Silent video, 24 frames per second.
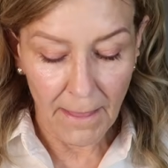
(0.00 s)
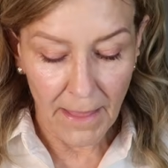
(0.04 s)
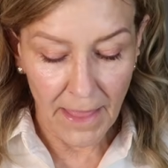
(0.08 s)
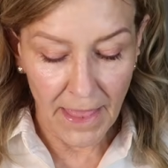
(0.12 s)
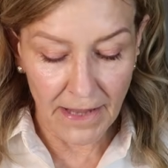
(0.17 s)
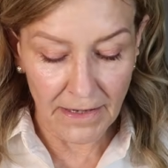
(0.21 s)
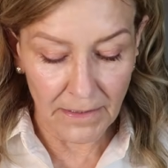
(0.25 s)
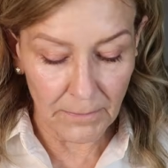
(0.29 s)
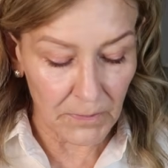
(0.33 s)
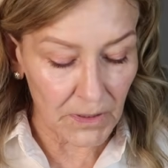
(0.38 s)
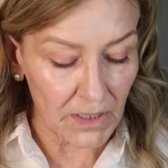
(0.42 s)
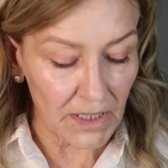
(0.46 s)

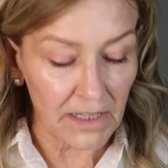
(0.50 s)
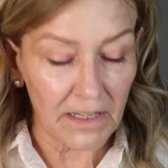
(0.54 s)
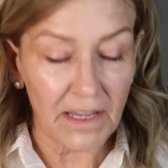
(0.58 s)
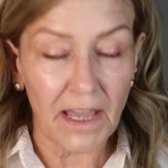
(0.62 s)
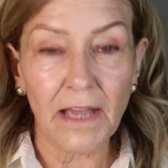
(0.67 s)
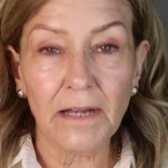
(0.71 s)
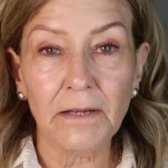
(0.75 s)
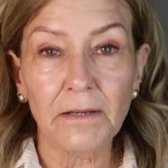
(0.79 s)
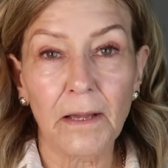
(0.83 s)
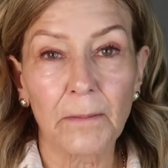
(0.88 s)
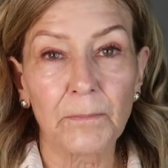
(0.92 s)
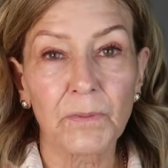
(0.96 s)
And I'm going to
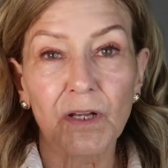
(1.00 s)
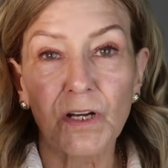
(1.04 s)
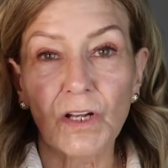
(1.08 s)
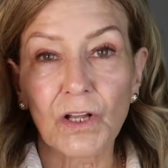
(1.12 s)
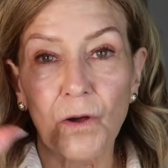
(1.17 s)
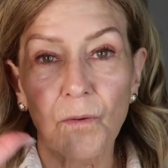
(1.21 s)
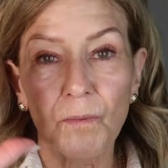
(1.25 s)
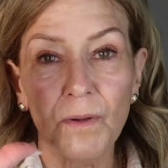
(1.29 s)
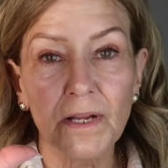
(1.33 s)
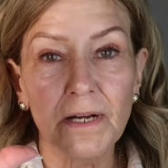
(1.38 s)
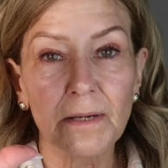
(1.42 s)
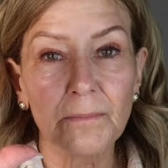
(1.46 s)

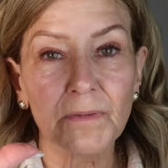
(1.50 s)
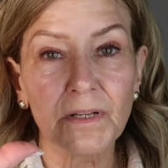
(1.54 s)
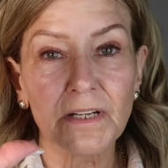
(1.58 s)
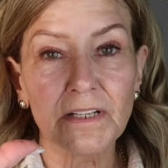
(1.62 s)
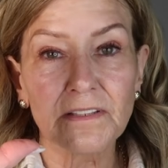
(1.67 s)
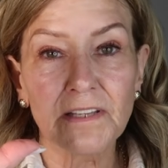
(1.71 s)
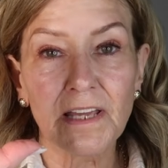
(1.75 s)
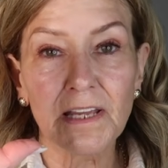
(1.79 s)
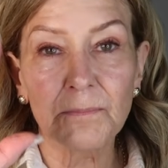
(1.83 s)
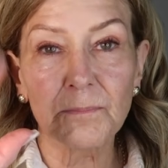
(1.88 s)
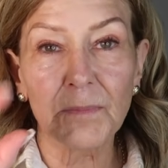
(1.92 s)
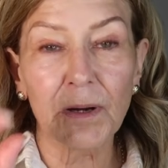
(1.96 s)
go in, I'm going to
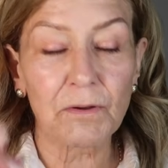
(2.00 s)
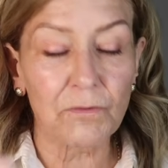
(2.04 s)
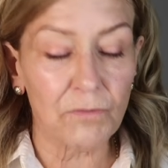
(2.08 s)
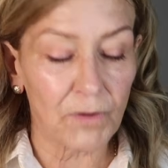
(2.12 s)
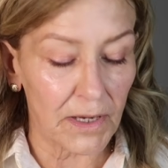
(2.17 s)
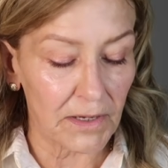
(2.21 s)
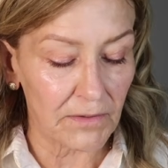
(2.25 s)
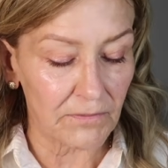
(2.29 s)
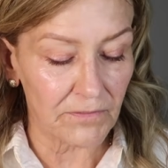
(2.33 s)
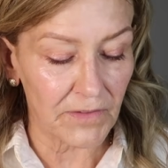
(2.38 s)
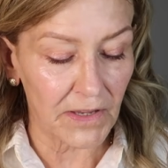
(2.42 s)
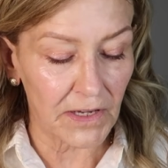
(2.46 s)
take my
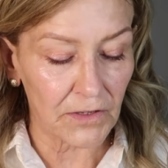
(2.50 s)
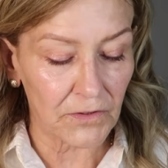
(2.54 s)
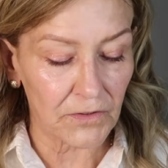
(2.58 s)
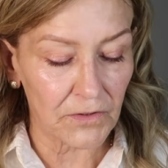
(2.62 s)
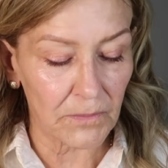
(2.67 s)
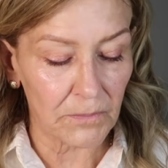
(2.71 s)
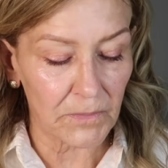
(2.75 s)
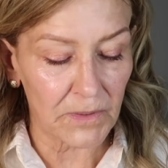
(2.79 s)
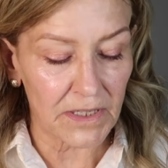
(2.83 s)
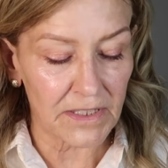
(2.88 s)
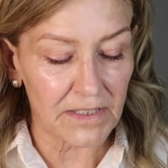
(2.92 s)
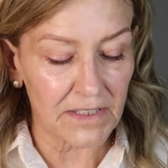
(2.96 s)
ring finger,
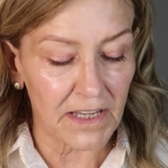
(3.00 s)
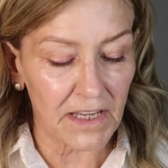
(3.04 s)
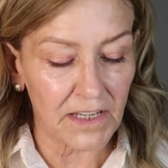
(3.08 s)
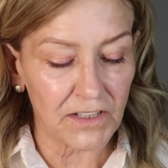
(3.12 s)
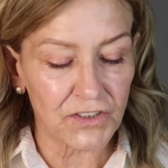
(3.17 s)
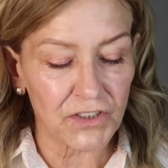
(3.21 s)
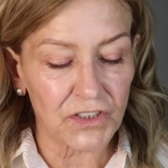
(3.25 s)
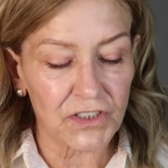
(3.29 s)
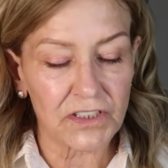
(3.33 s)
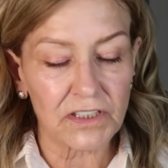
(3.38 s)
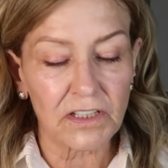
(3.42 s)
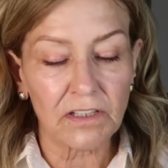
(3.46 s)
I'm going to take
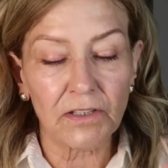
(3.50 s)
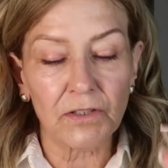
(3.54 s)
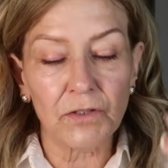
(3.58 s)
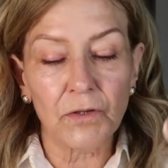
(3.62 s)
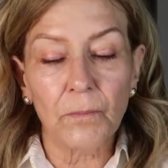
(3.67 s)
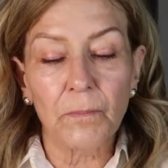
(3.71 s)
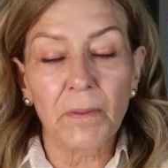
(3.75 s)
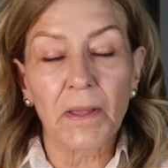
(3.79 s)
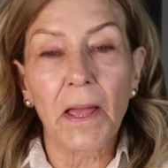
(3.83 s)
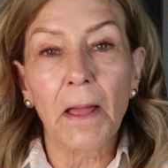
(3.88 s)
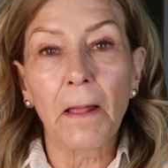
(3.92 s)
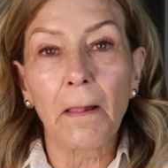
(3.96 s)
just a
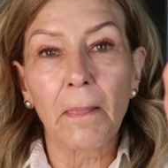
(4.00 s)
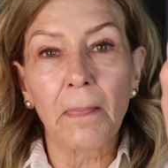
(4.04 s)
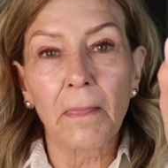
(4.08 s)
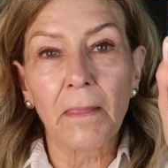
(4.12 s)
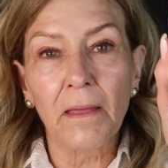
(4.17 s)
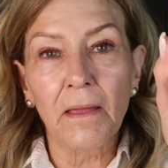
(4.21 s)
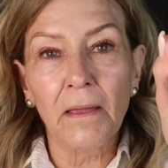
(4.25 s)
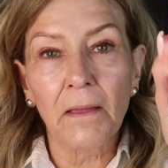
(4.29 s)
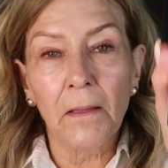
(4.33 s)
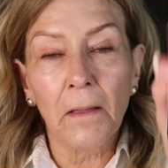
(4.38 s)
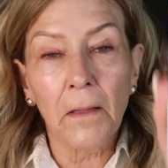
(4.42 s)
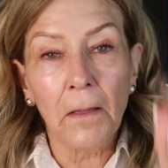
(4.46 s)
little bit
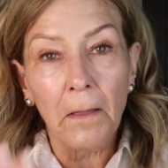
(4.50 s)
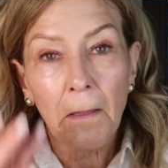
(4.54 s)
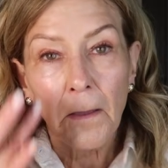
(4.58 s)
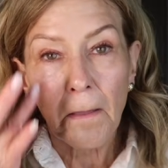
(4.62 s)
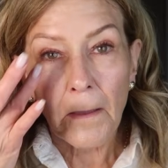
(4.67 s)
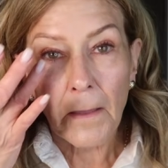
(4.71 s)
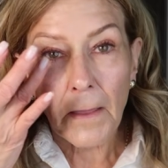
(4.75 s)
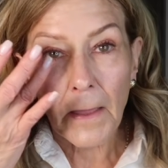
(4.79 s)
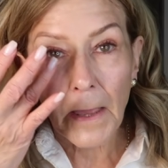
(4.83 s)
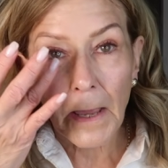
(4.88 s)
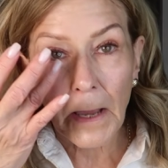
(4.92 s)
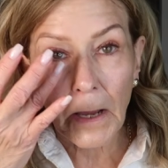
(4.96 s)

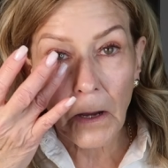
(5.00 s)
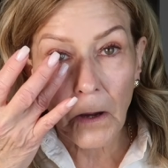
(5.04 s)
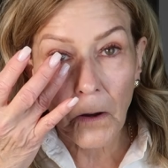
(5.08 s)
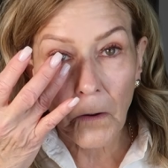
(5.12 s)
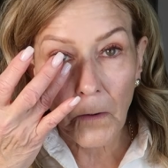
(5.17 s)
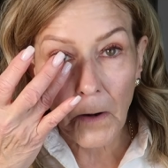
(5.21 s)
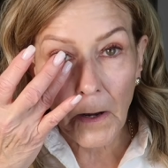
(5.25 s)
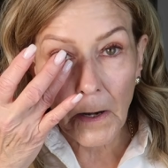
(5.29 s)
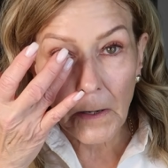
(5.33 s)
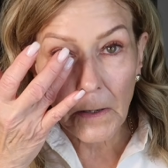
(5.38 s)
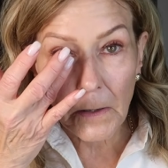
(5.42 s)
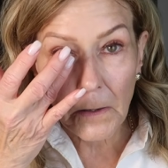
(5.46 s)
and
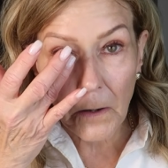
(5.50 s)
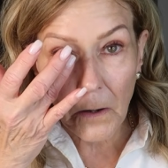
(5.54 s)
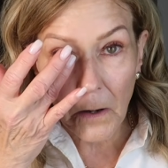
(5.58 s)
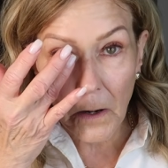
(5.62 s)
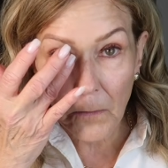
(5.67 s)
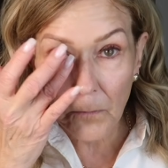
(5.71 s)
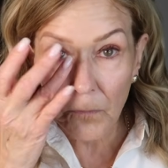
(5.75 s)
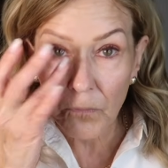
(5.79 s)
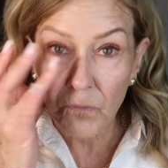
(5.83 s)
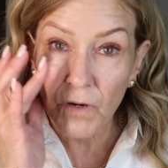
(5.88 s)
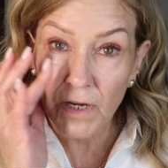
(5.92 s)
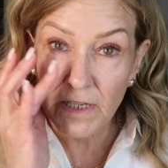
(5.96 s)
go in there
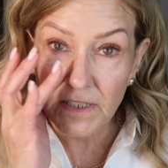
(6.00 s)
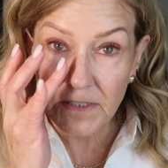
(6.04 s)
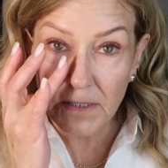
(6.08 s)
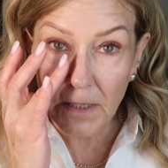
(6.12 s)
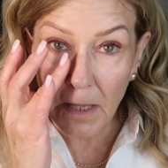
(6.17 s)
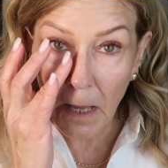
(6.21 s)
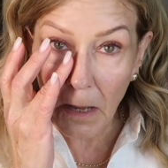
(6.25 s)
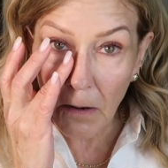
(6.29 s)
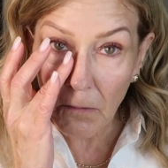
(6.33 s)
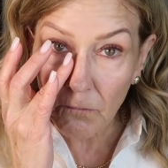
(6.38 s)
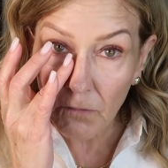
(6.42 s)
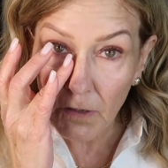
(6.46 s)
and press
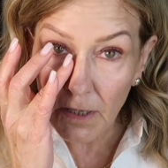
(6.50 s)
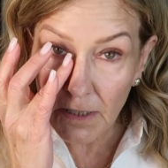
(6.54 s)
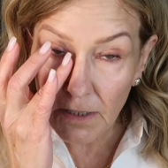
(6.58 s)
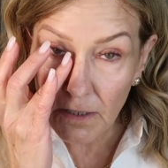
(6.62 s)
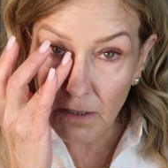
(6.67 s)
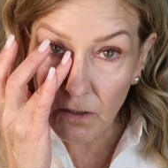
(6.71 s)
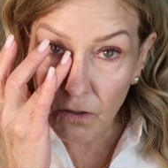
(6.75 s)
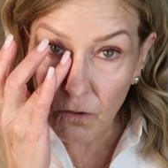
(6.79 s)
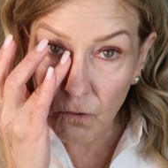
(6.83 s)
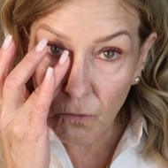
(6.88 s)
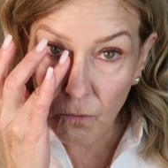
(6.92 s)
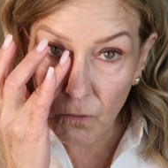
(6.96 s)
that right
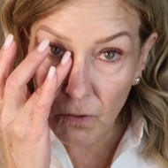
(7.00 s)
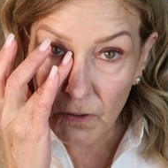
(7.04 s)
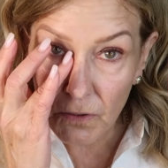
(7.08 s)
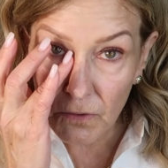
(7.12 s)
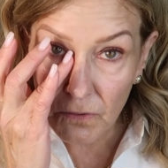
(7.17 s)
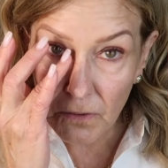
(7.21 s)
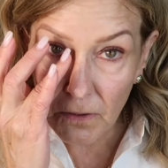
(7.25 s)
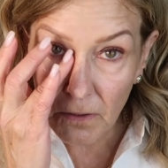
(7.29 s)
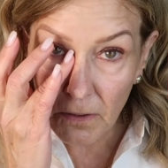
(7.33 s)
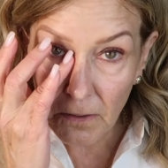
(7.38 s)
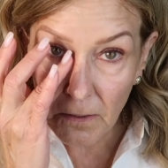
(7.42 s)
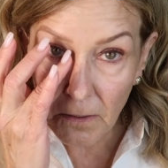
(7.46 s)
in the
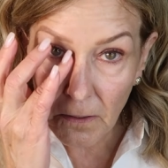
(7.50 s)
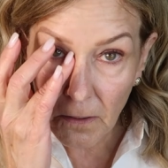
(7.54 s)
corner.